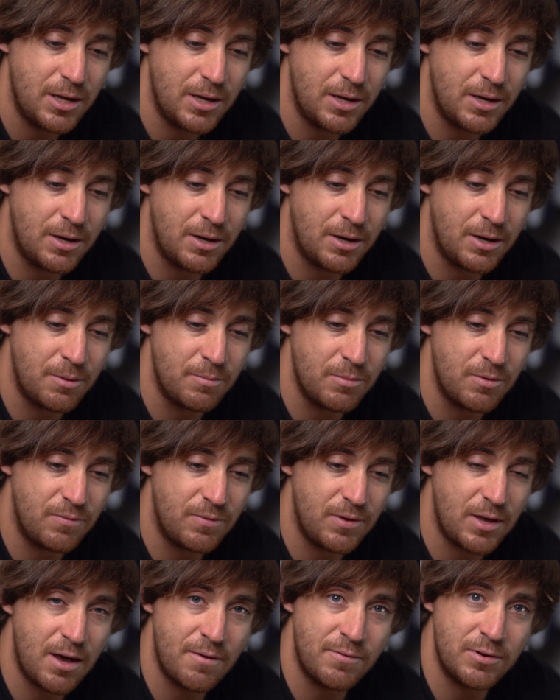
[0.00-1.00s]
If
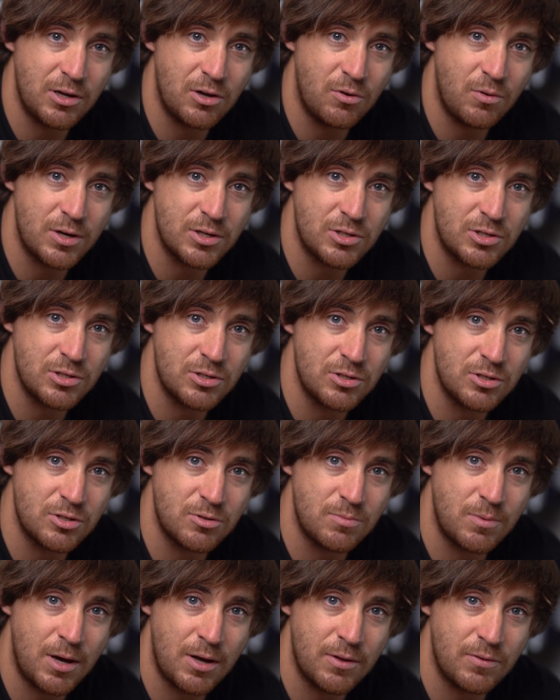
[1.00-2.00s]
you have any questions
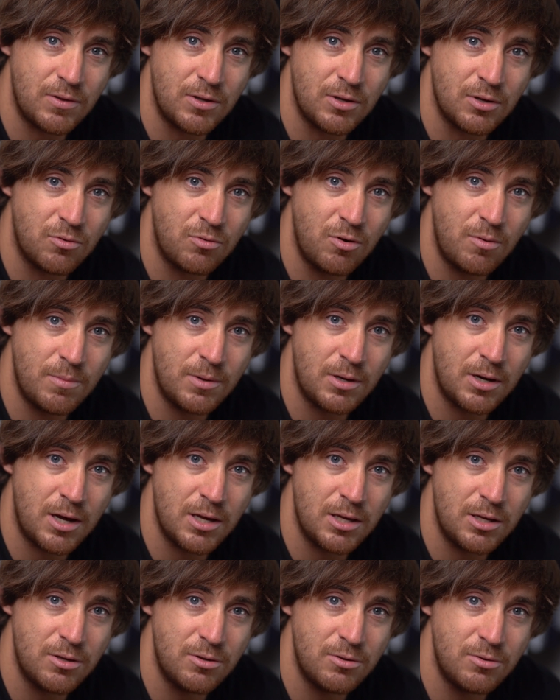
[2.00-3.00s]
about the equipment I
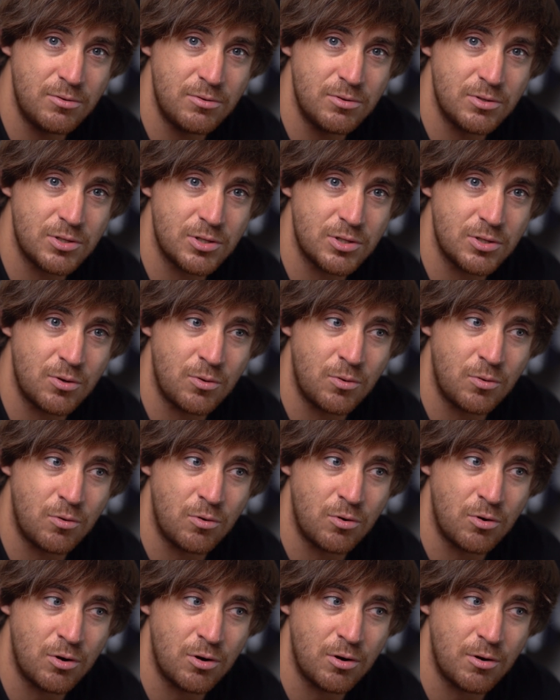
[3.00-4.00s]
use,
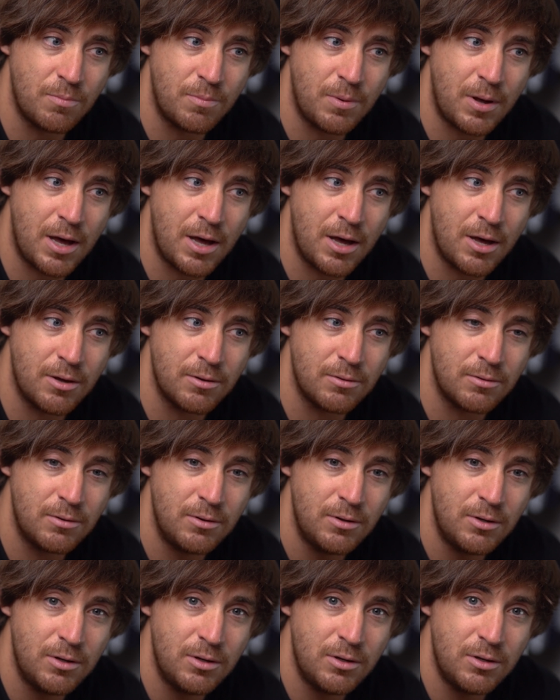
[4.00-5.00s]
or about
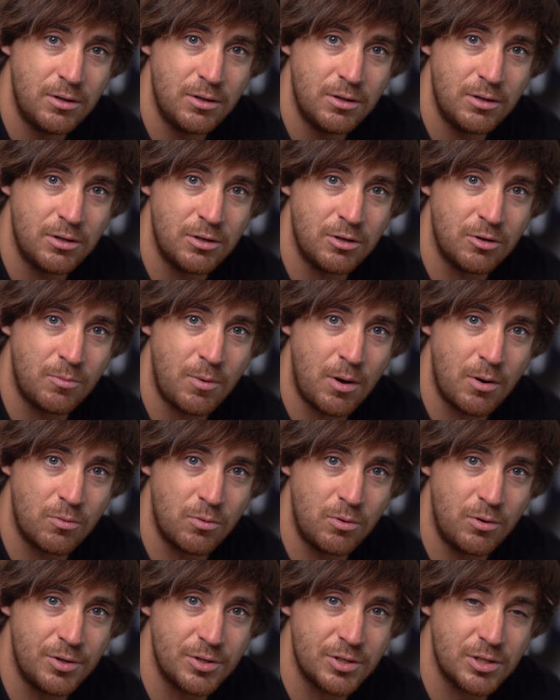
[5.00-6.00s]
my
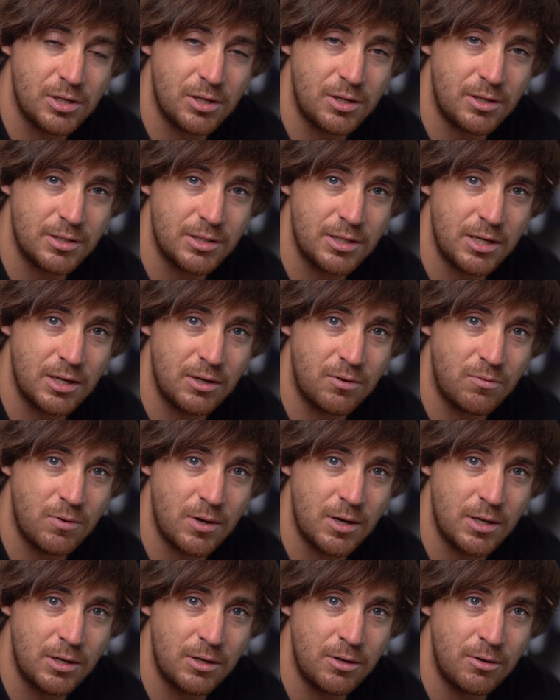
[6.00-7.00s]
role as a content
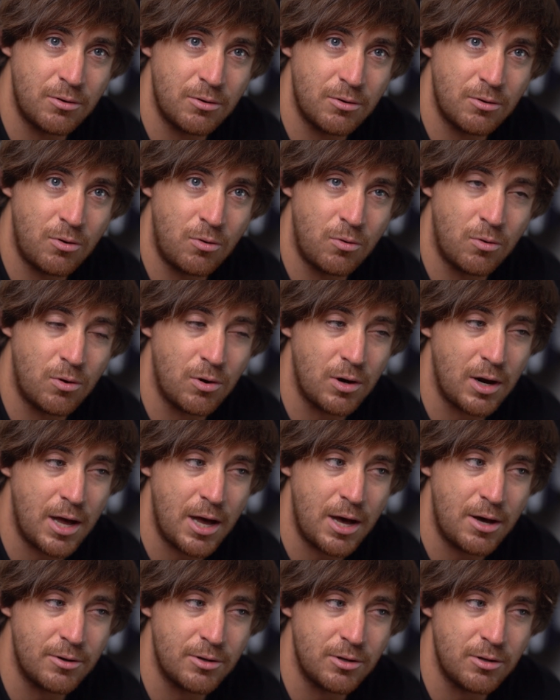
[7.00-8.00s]
creator, or
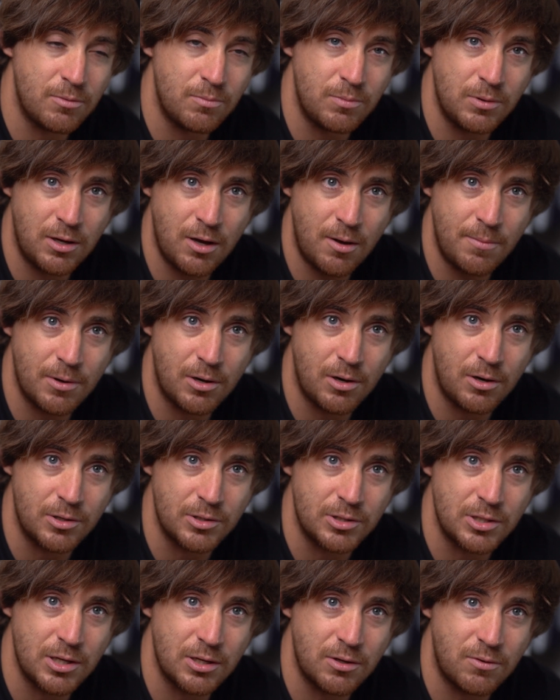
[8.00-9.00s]
how to become a
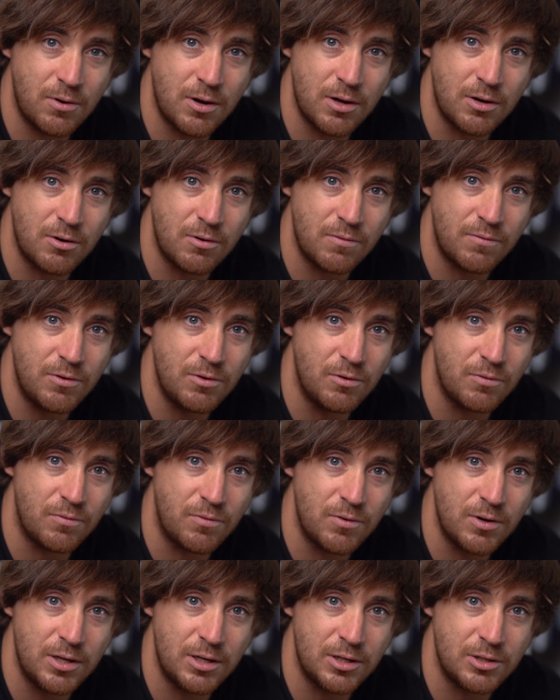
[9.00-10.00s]
content creator, feel
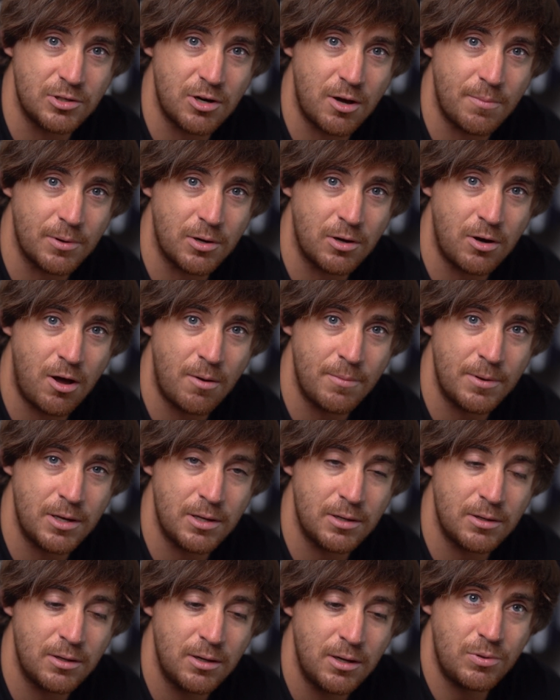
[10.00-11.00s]
free to drop a
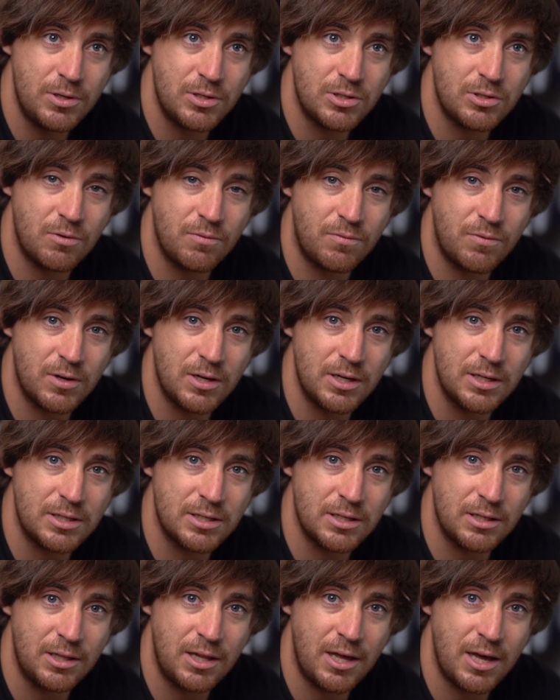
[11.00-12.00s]
comment. Please don't forget
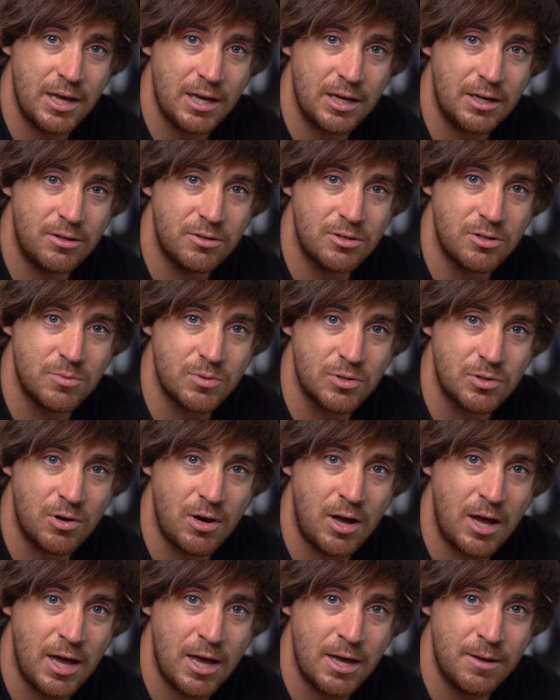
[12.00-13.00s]
to like,
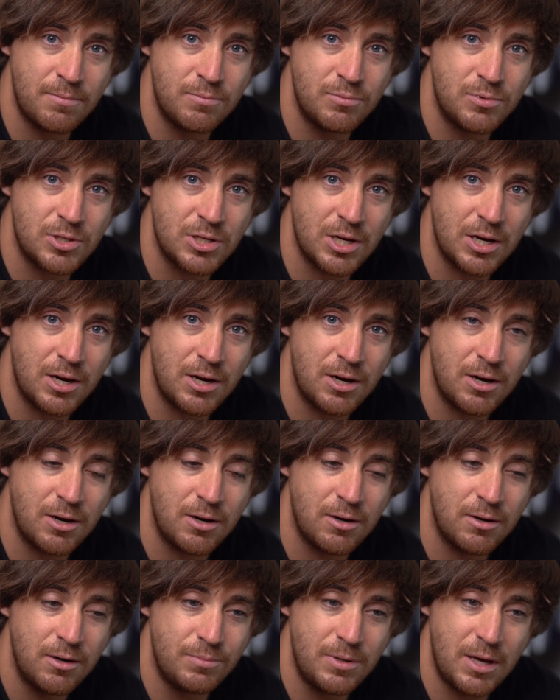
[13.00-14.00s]
subscribe,
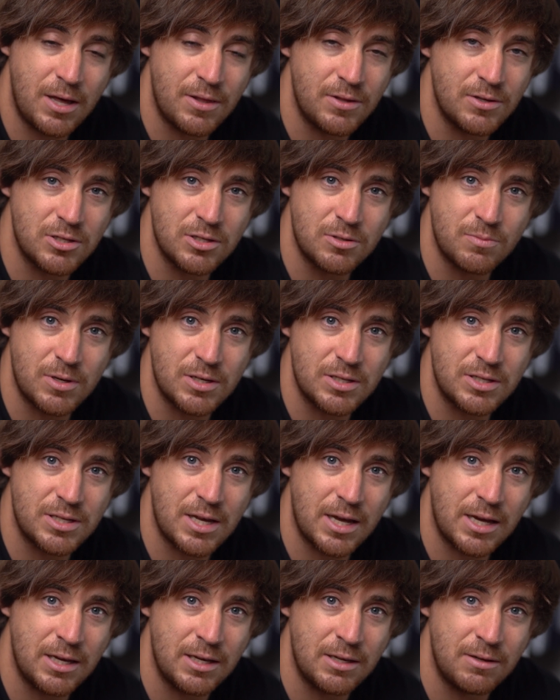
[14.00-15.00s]
share. Yeah, this is my
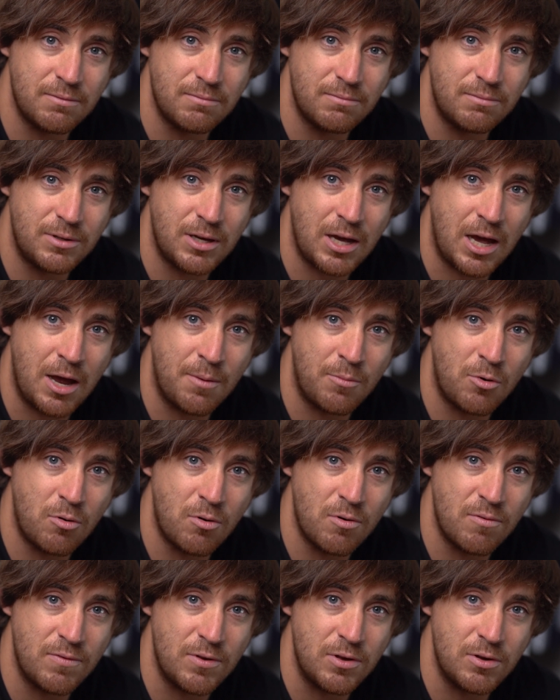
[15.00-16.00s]
second camera
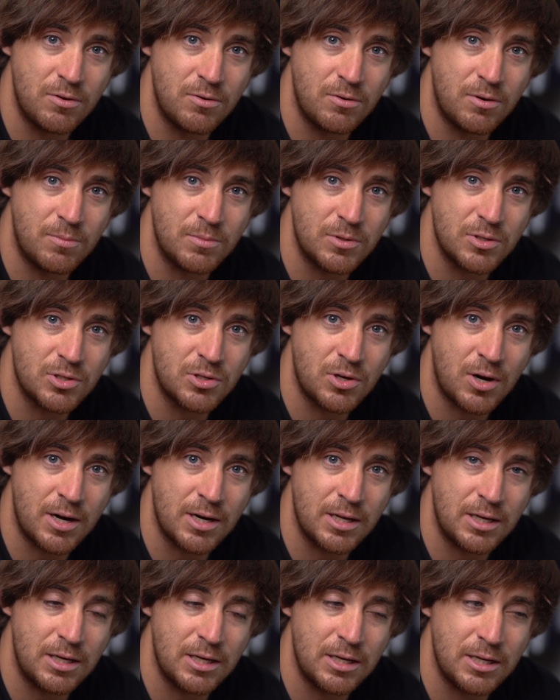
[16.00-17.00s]
review. I'm just trying
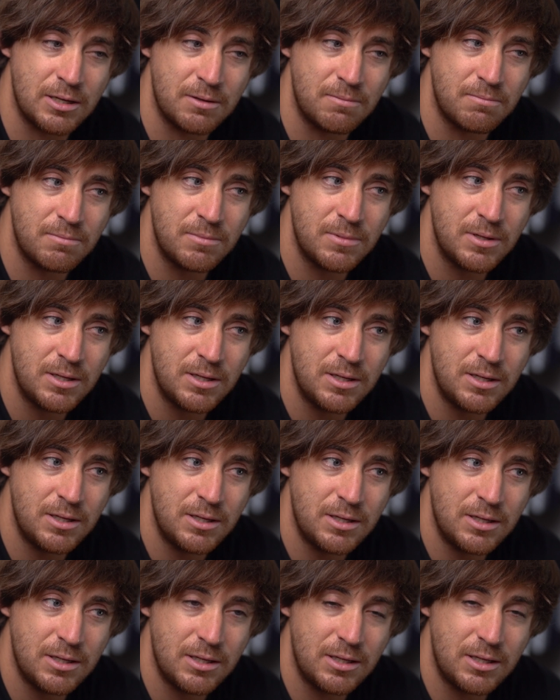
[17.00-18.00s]
to get
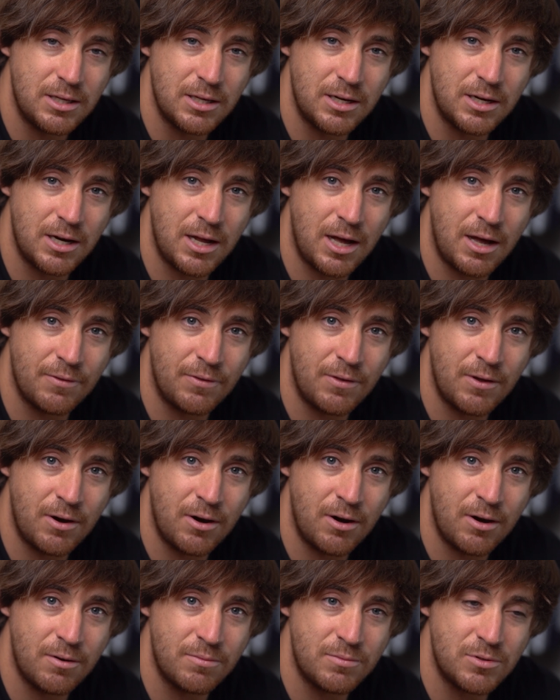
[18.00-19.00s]
it out
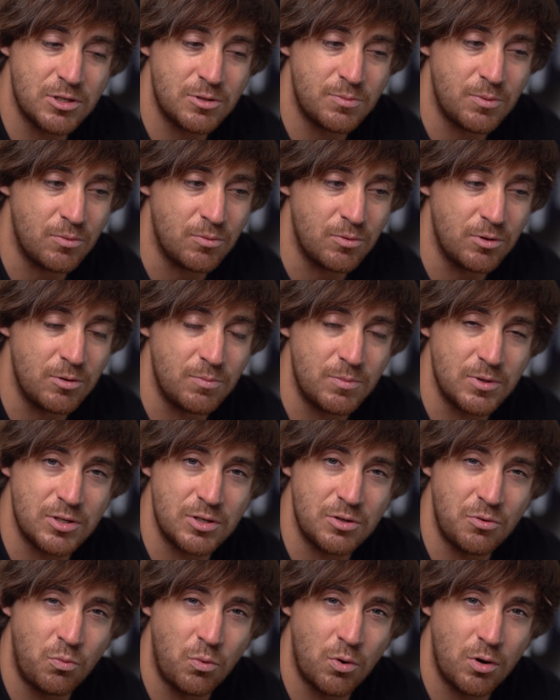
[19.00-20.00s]
there. I've just been really
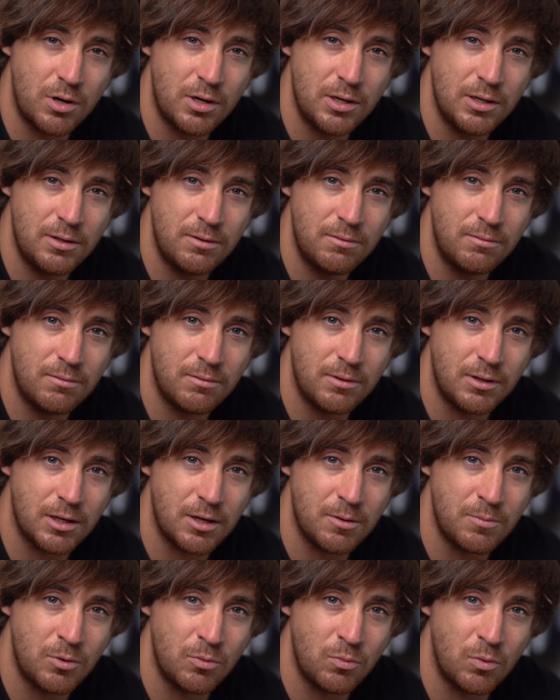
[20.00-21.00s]
busy working. Like,
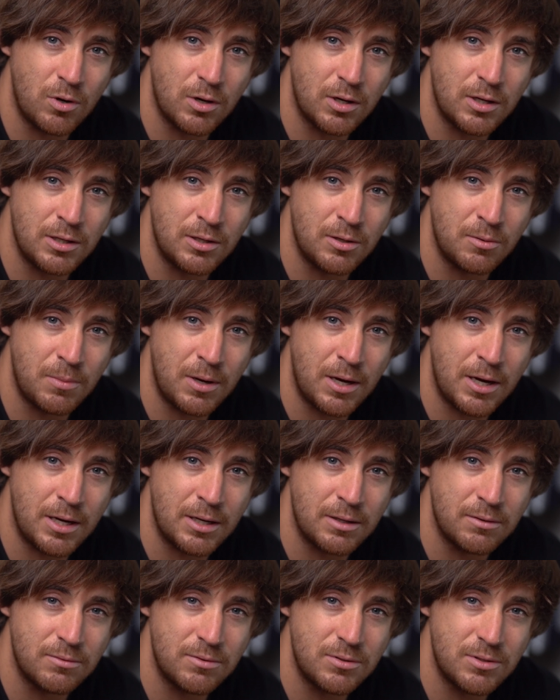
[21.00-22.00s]
I've been working
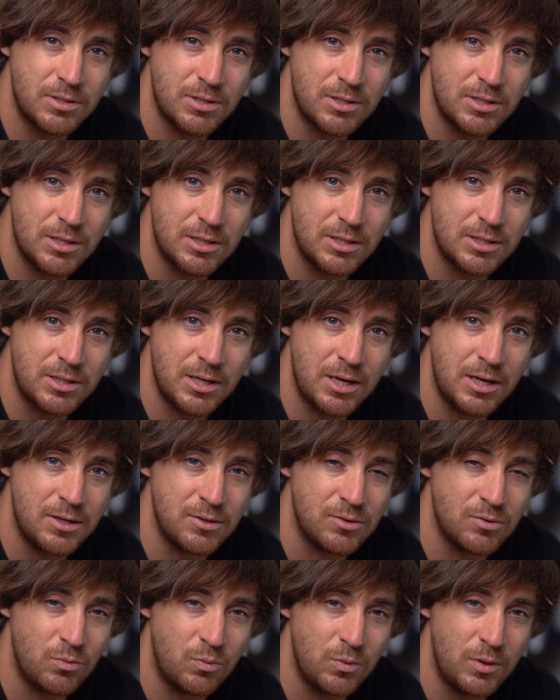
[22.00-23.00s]
about 6
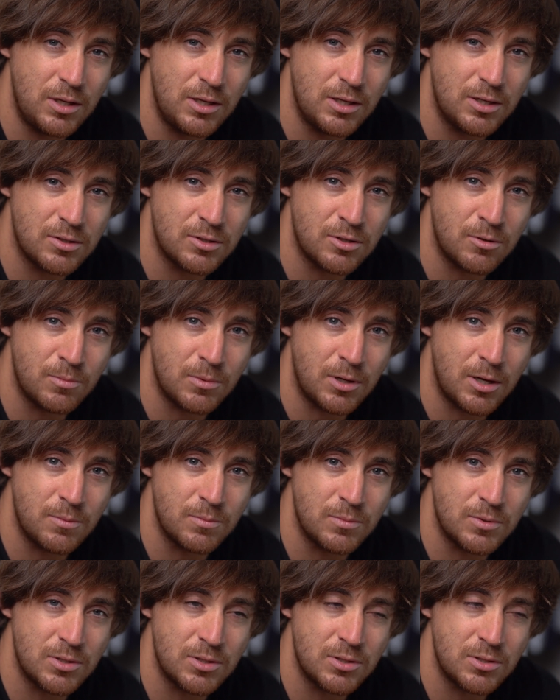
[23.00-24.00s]
days a week,
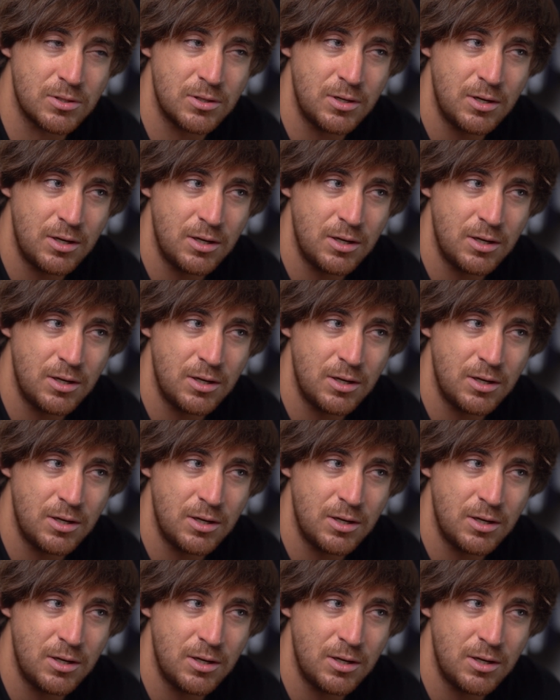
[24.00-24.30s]
sometimes